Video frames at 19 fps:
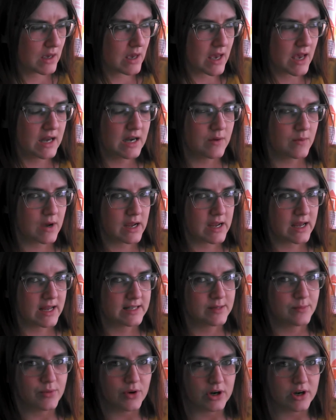Anyway,
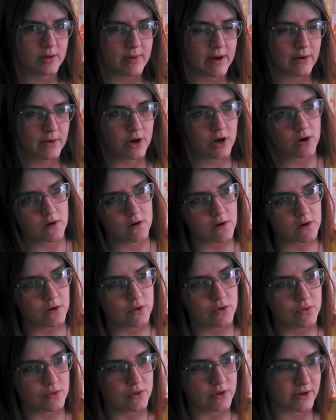it's a book about a girl
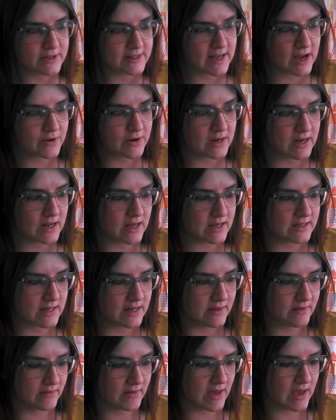who learns how to knit
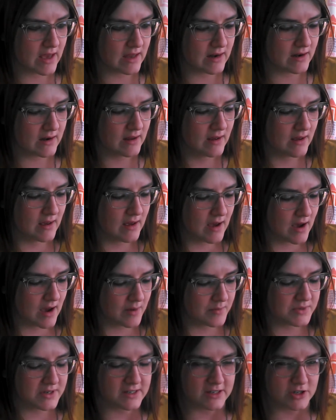and then
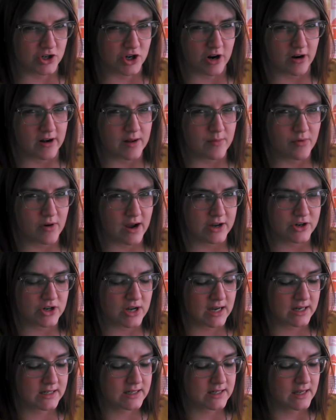does a charity
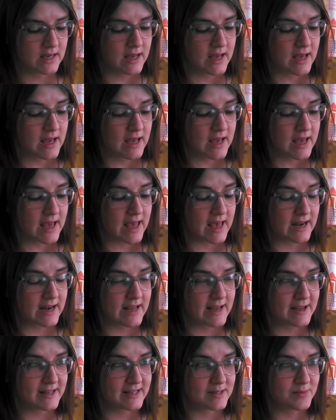project. And
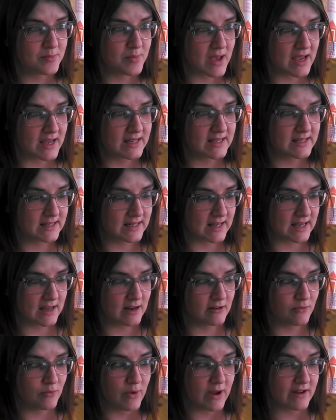it's based
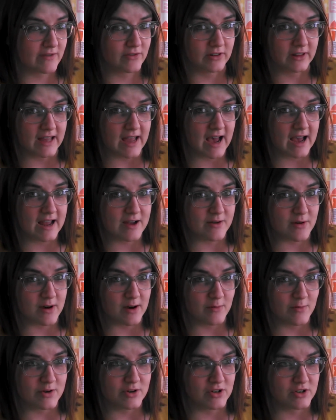in Waverly,
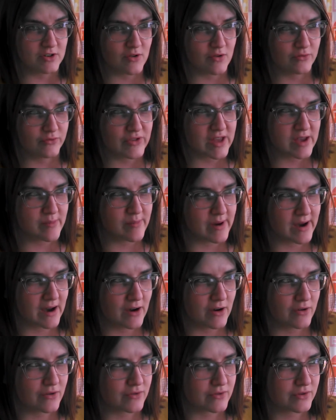Iowa, which is only
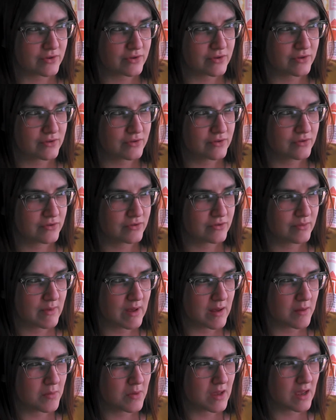about
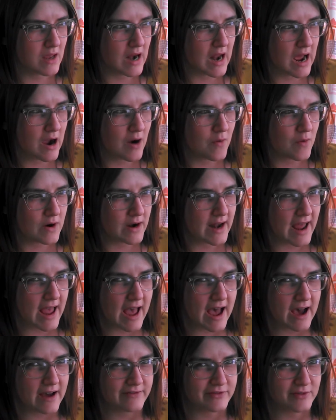maybe an hour and a
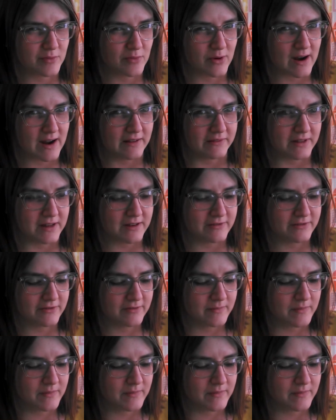half from where I live.